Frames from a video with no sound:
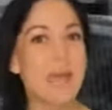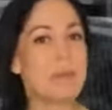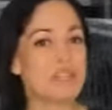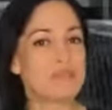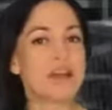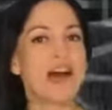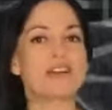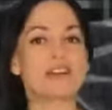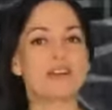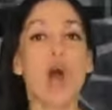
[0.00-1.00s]
Mitch
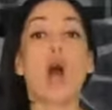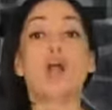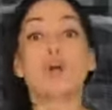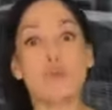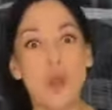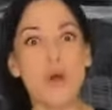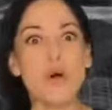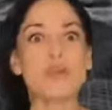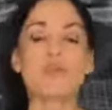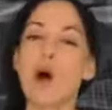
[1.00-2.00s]
McConnell, Karl
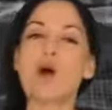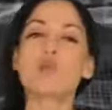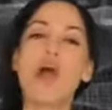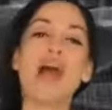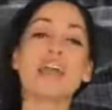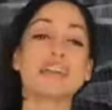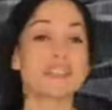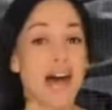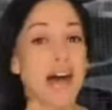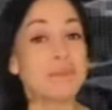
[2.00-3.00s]
Rove, Paul Ryan,
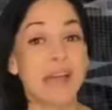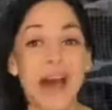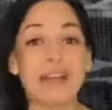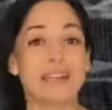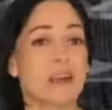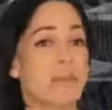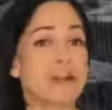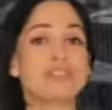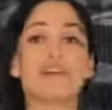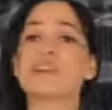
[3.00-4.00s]
Tom Cotton, and a
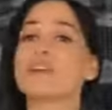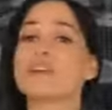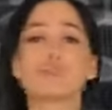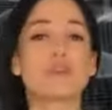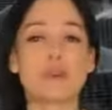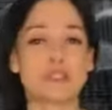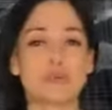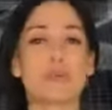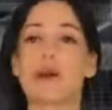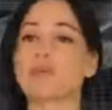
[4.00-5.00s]
bunch of other influential
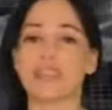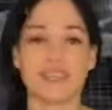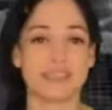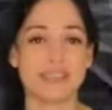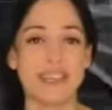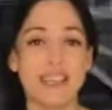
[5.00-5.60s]
Republicans.